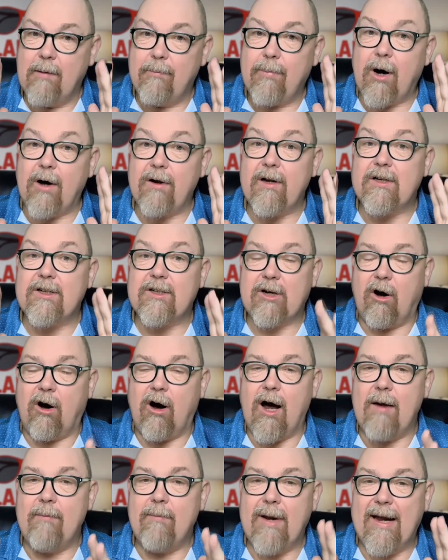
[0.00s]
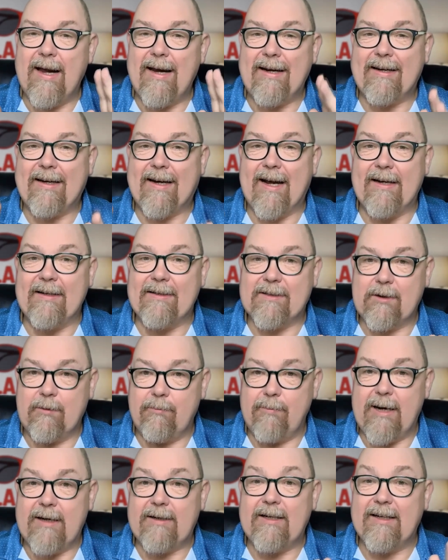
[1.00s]
by the time it gets
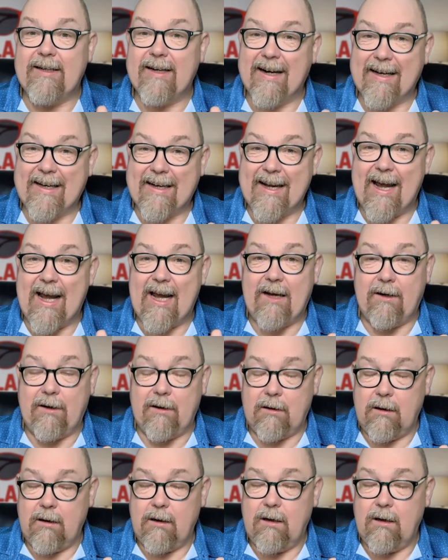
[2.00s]
submitted. Again,